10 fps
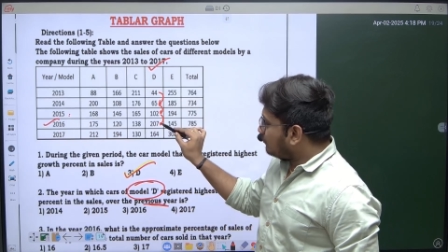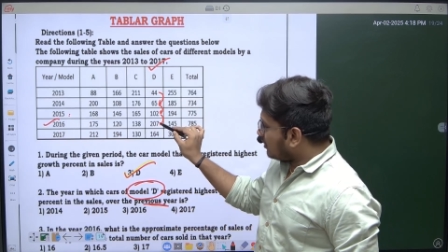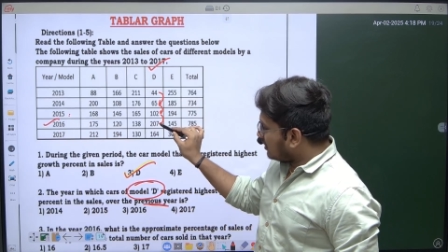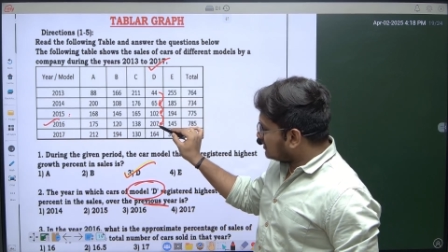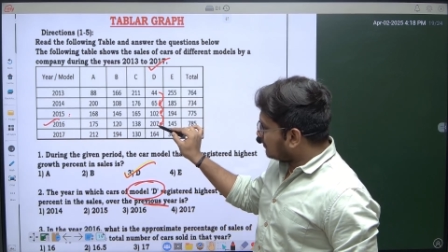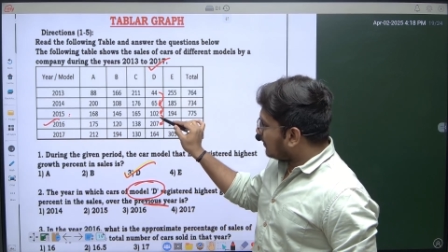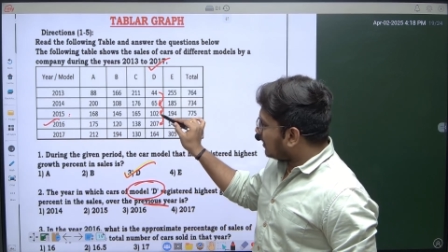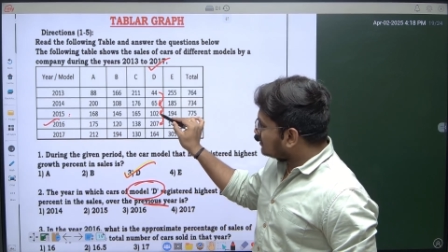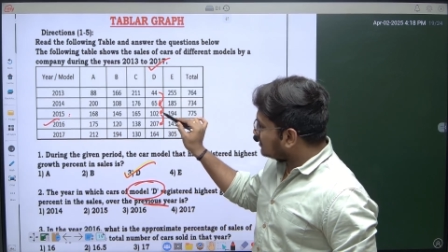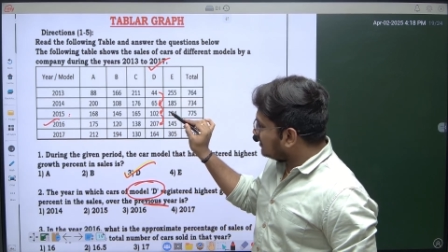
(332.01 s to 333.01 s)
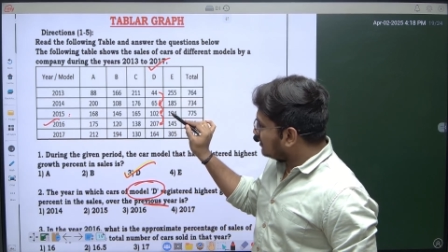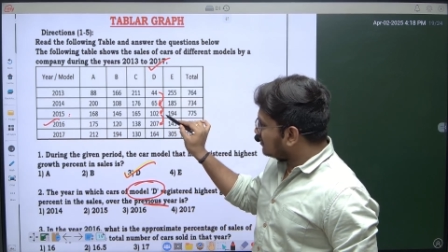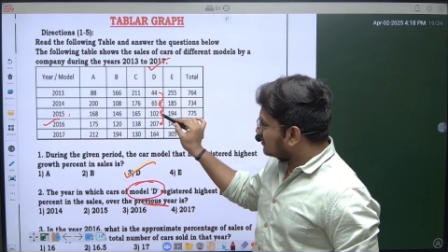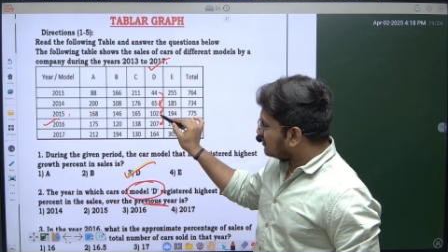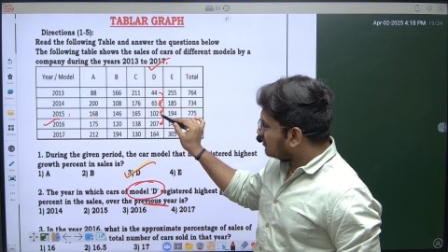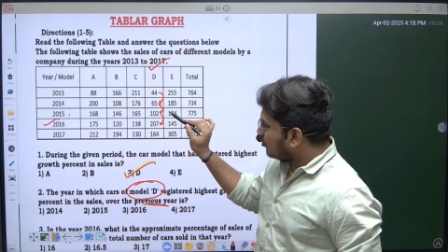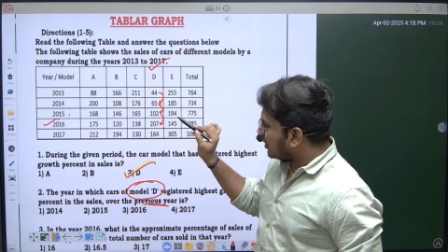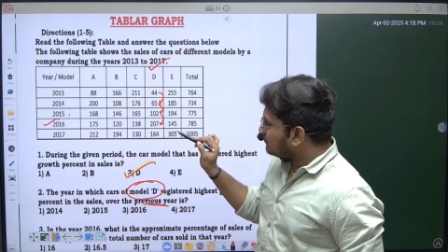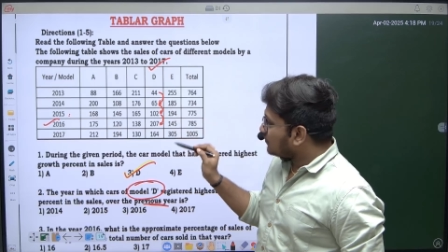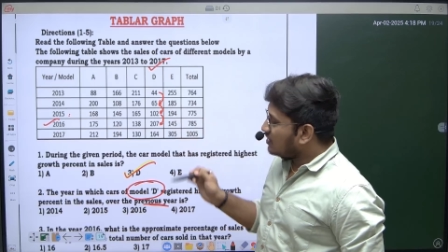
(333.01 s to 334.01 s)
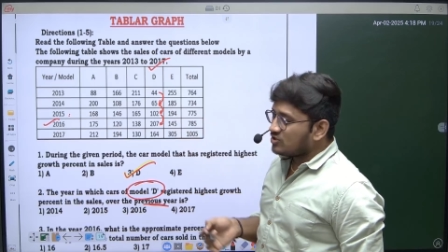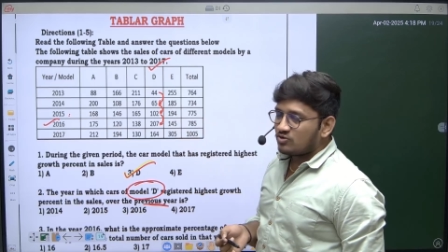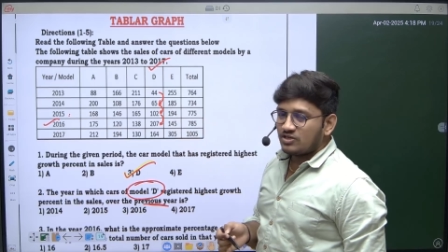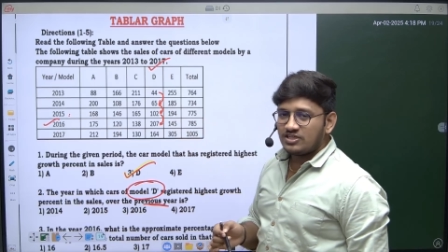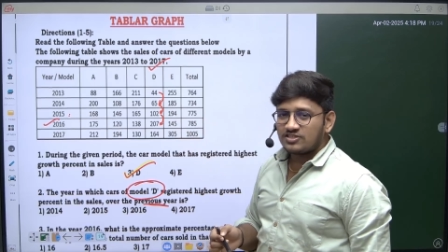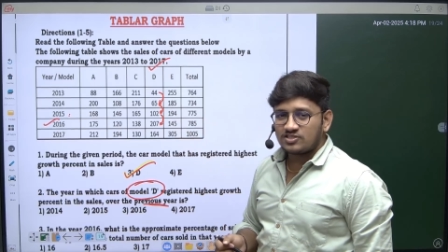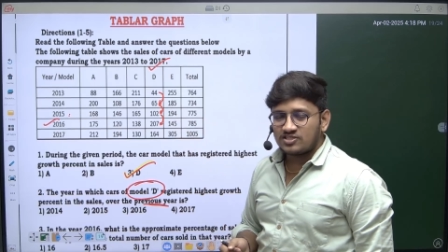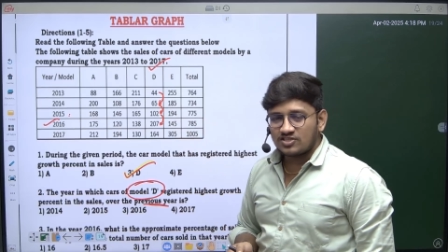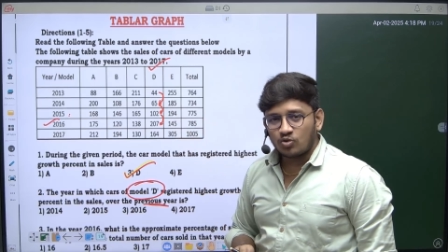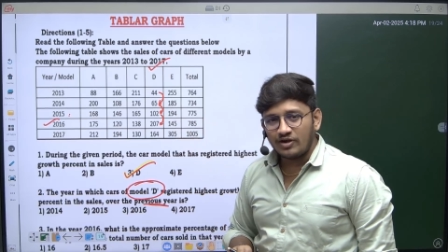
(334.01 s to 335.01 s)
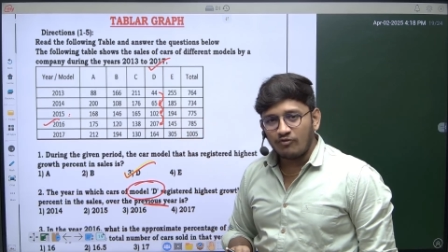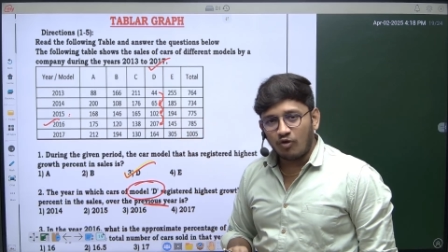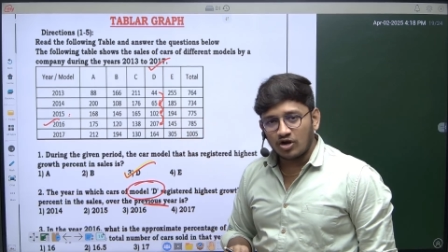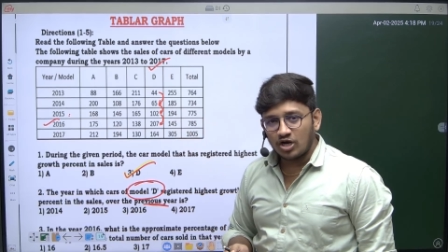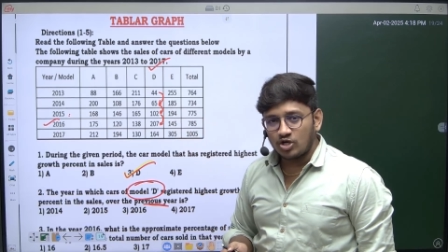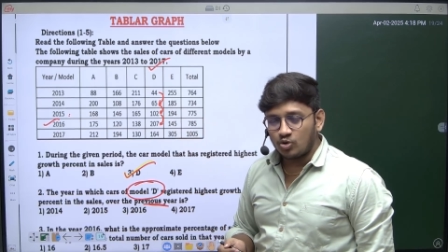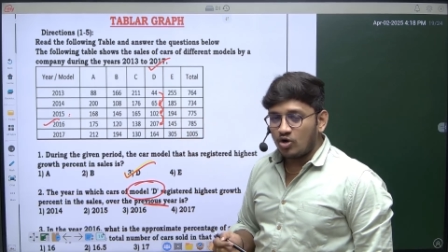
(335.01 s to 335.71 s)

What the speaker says: In the past year, okay, it is just only 102.